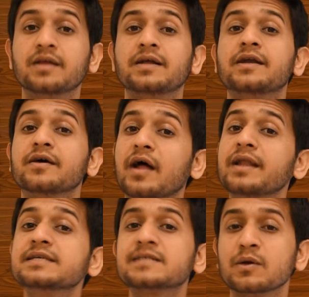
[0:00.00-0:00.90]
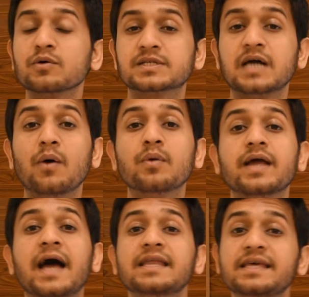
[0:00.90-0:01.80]
that running slows
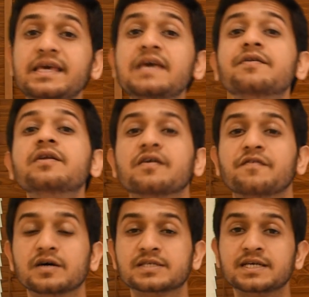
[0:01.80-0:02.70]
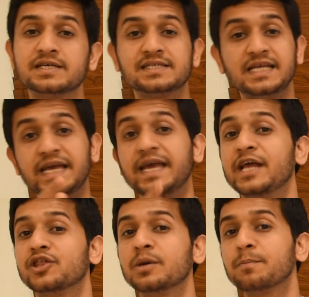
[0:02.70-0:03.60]
down and even reverses the
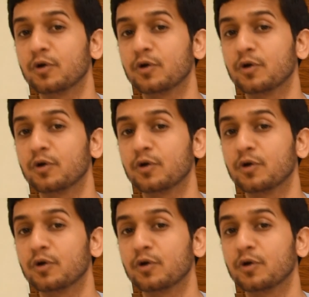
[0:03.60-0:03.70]
aging